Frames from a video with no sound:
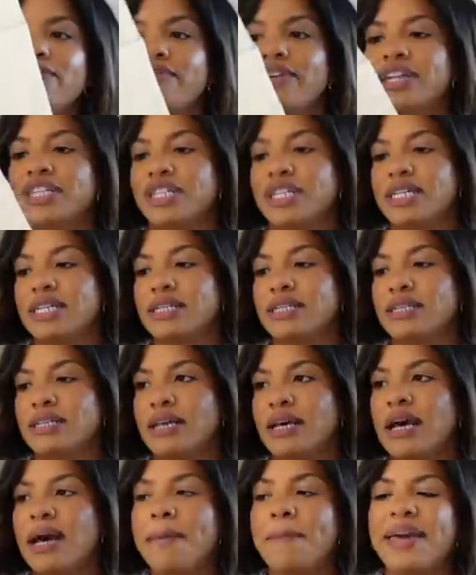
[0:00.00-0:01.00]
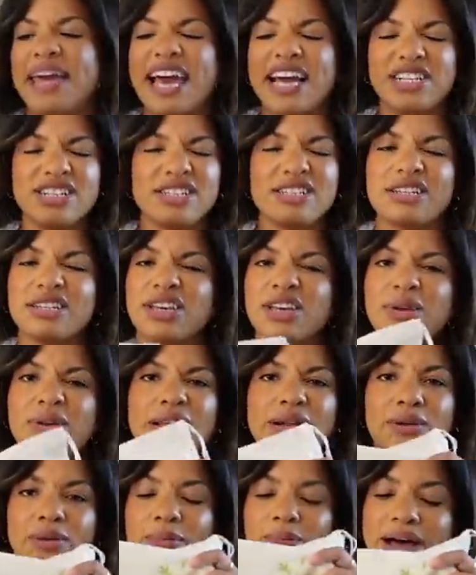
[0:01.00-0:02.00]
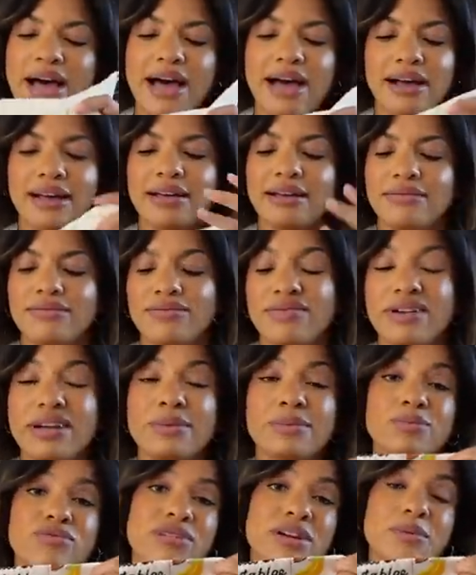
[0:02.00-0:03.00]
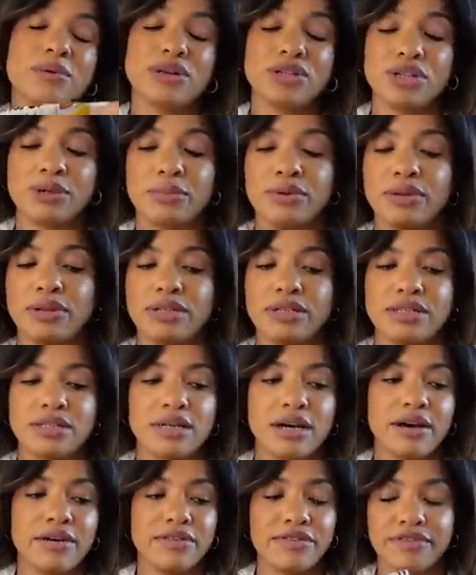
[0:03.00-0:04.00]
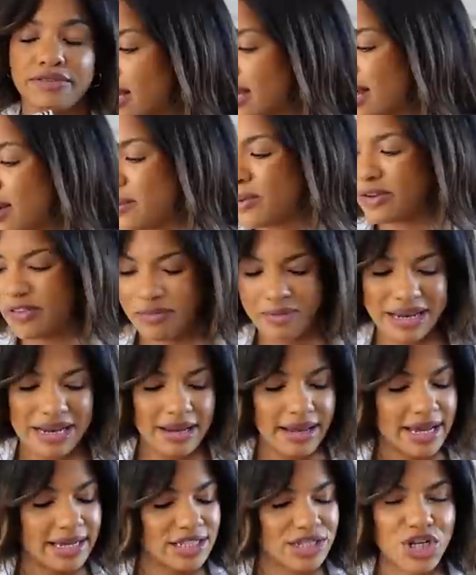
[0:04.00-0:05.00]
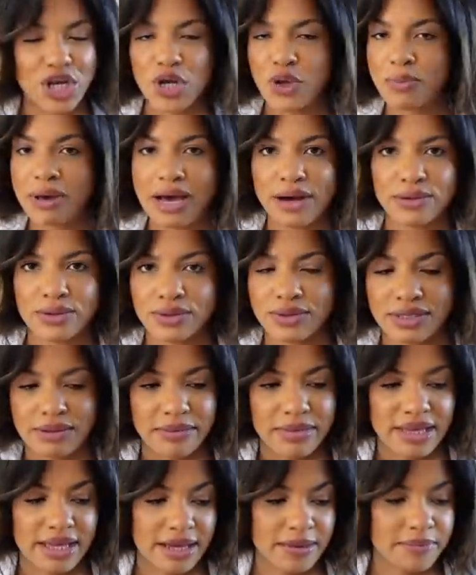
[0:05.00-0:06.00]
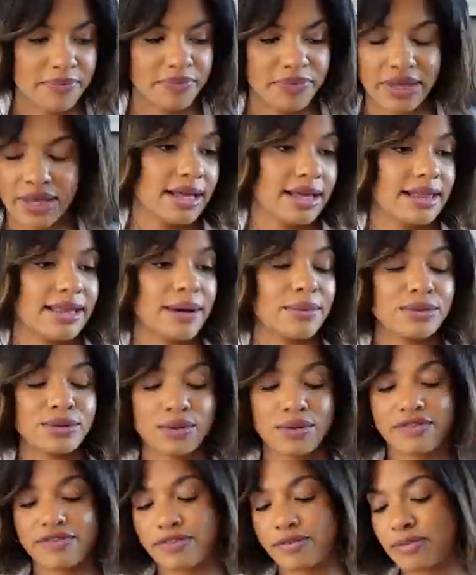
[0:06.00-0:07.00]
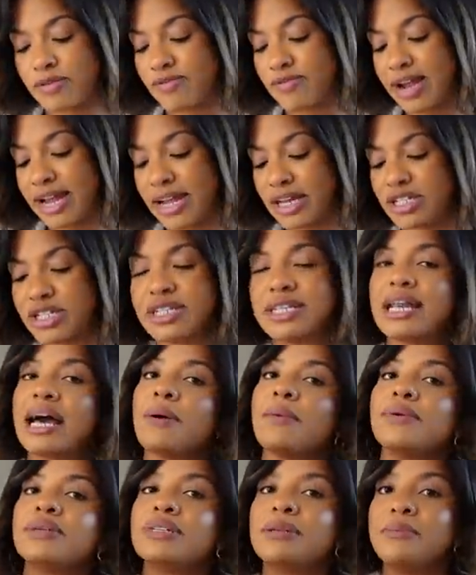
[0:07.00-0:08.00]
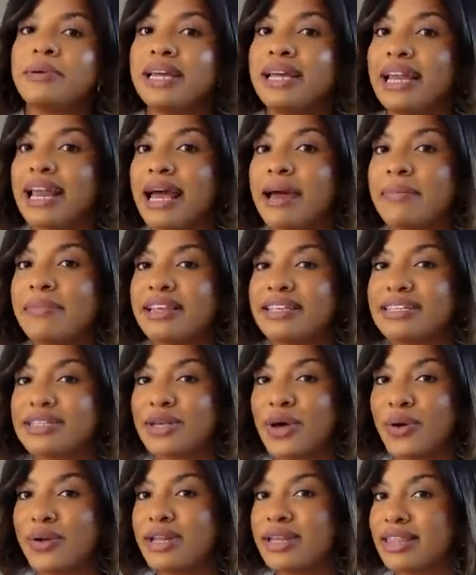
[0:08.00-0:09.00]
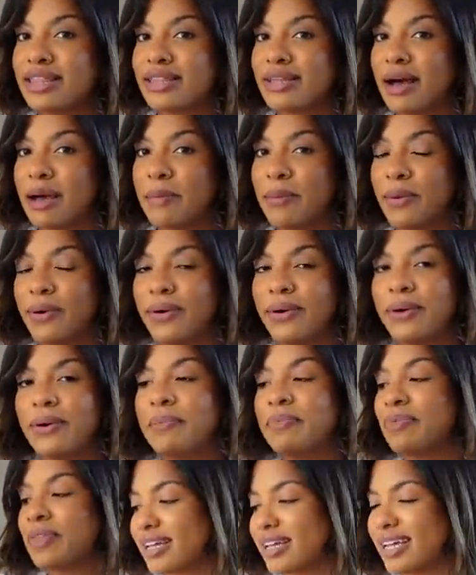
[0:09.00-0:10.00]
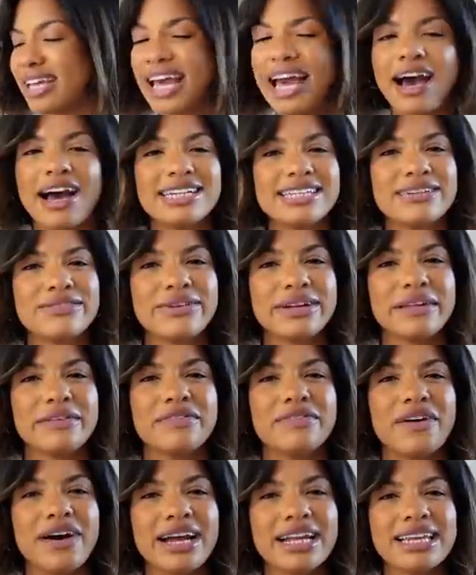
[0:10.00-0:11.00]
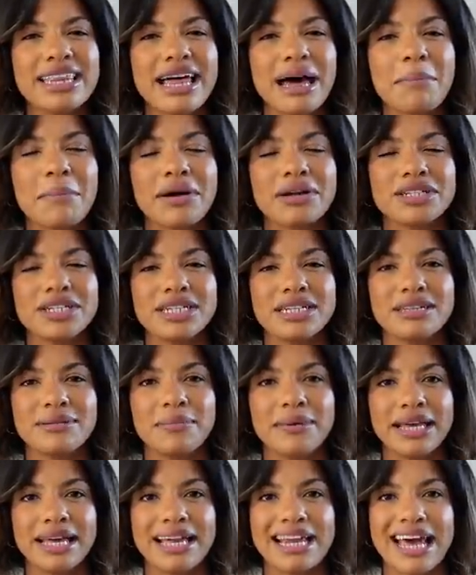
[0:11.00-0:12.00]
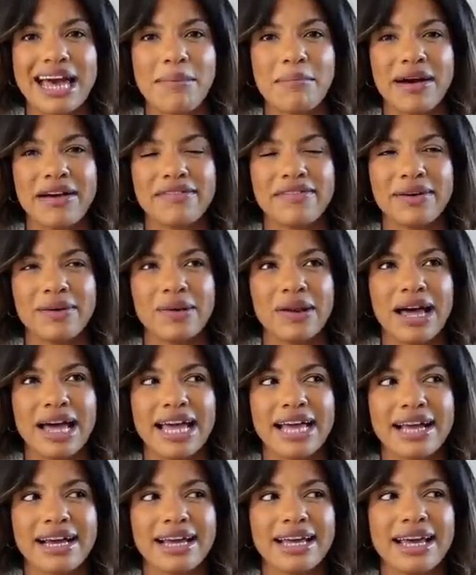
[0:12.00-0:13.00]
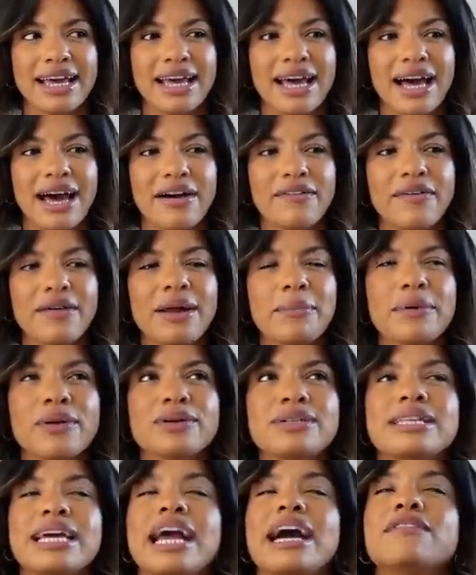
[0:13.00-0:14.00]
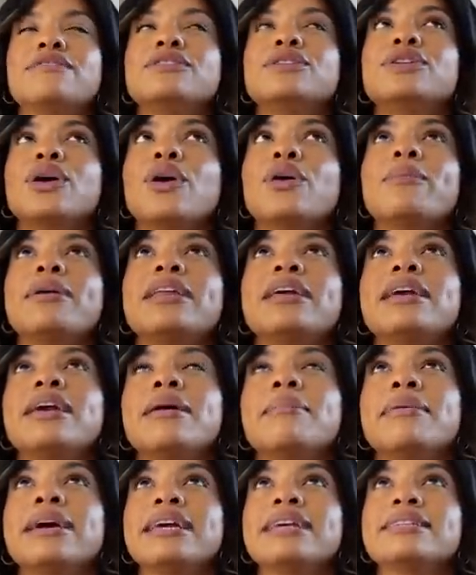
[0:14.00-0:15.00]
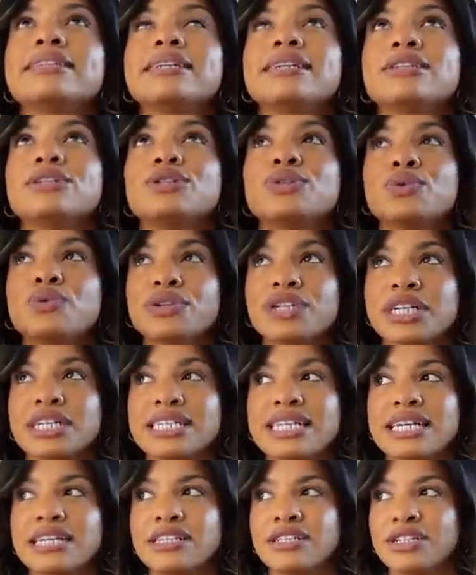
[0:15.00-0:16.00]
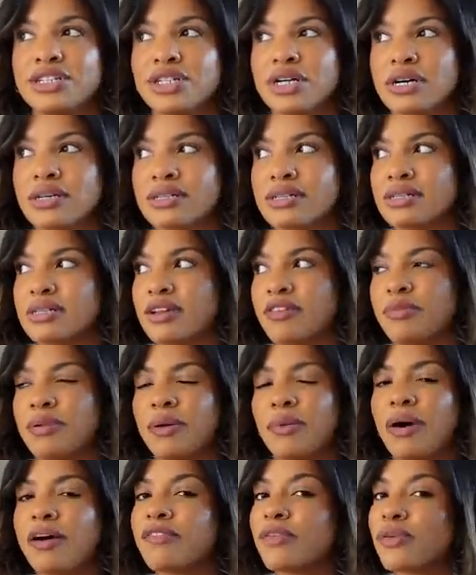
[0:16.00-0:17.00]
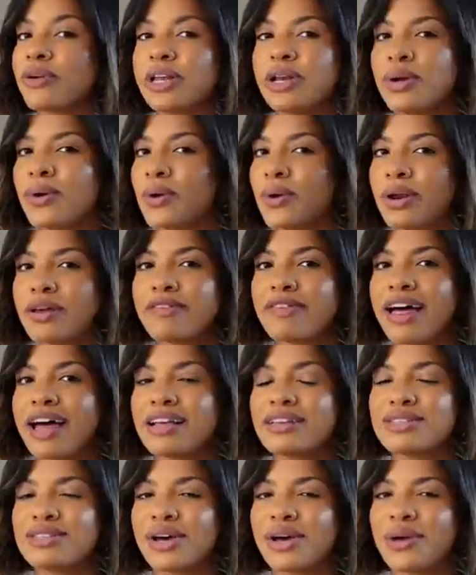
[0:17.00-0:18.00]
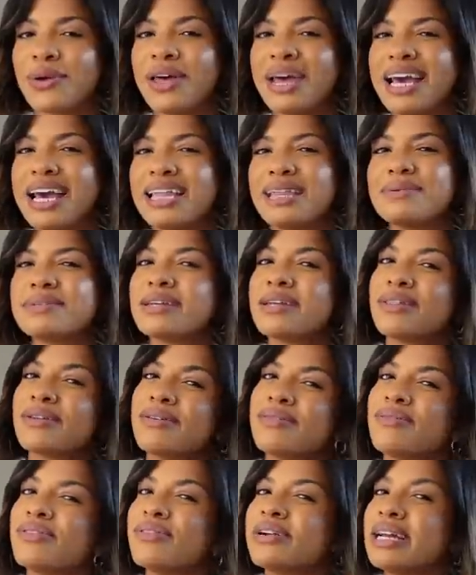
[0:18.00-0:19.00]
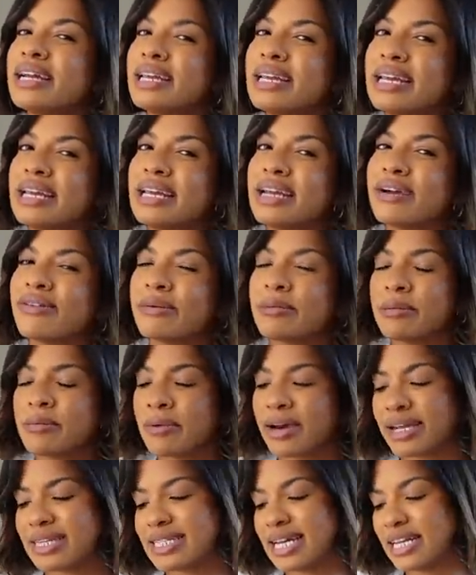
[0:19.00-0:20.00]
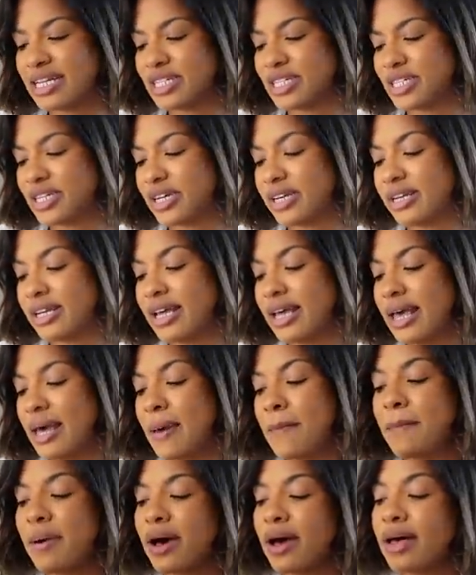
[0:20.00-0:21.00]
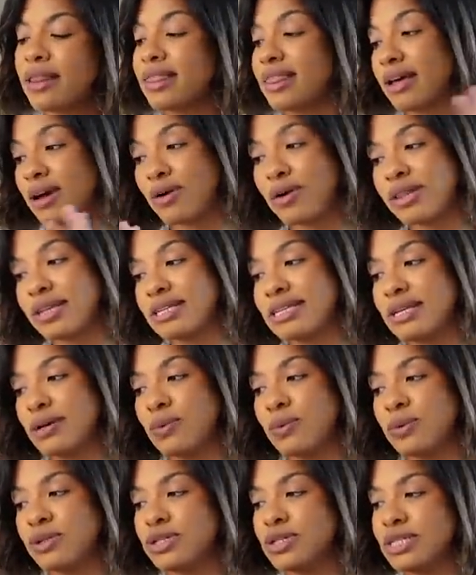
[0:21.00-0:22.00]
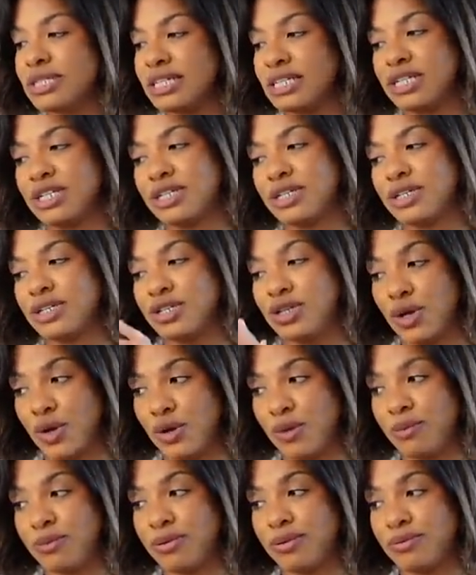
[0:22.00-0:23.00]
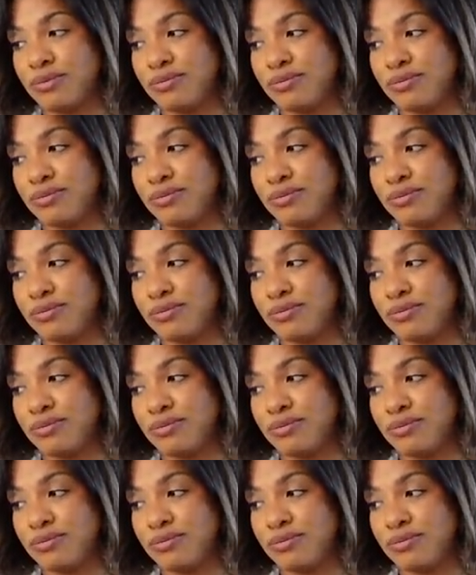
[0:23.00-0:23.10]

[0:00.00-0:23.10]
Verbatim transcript: and veggies. But yeah, just a cute little bag, rewashable and stuff. That would have been like £2 or something. That was all from The Range. Now on to B&M. This is the only thing that I bought. Yeah, I didn't really find that much in B&M, I feel like. I feel like because they have so many amazing storage containers and jars and stuff, but I've already got all of that, so there was nothing really gripping my attention. But I got this little wooden dish soap